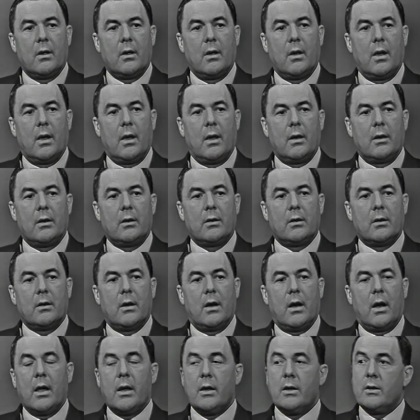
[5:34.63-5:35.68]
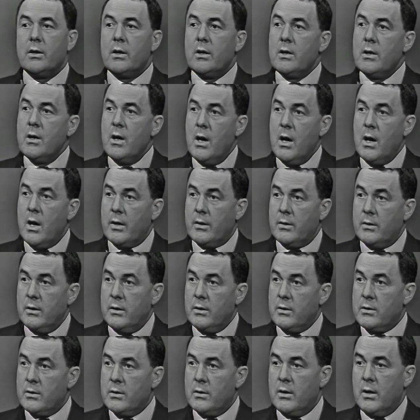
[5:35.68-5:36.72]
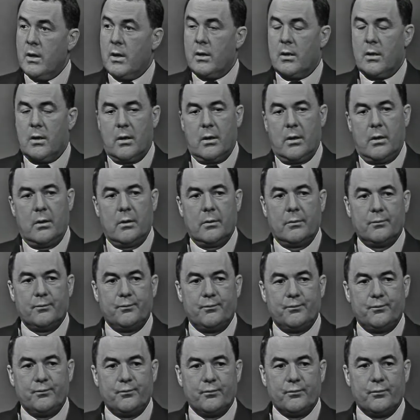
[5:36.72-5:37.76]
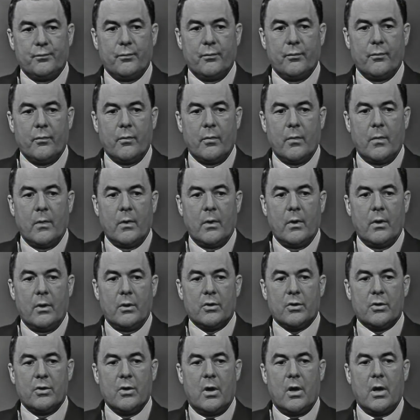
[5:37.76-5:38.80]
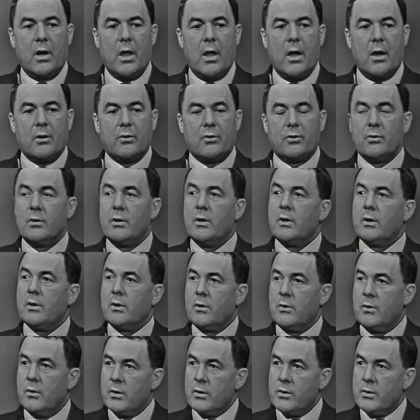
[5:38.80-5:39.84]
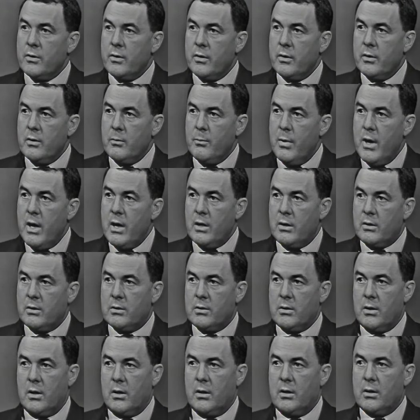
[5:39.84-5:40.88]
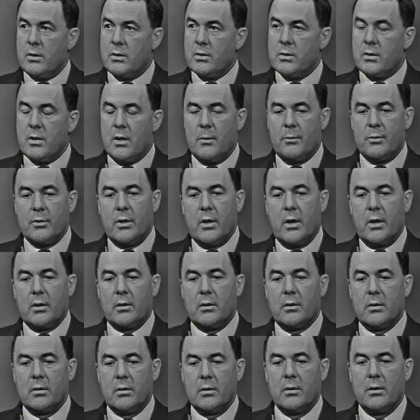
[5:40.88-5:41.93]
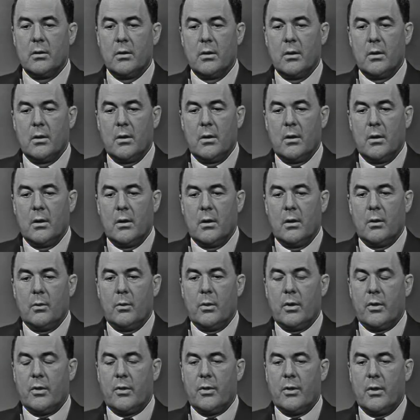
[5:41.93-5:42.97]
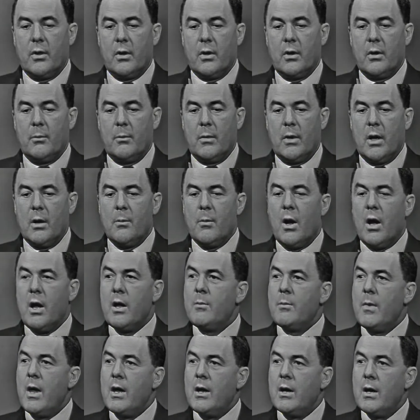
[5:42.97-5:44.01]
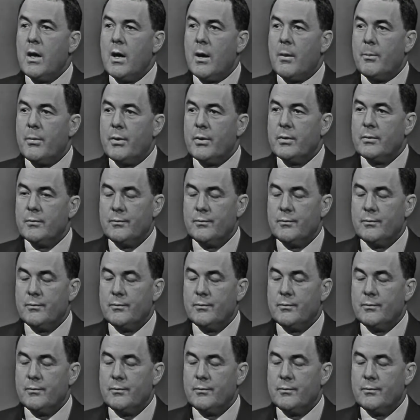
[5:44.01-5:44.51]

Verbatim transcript: And I did not, incidentally, start out during the course of the debates on this subject with uh, my mind made up.